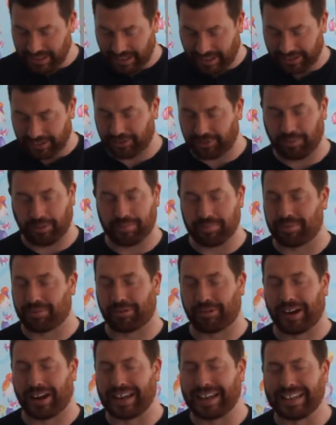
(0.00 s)
I just want to
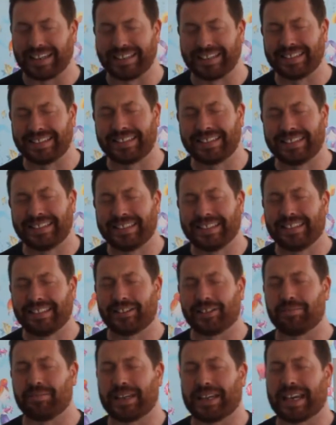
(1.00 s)
pray
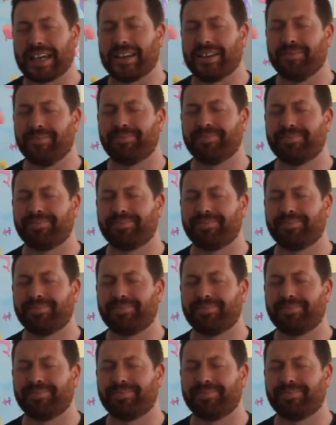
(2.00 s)
to begin.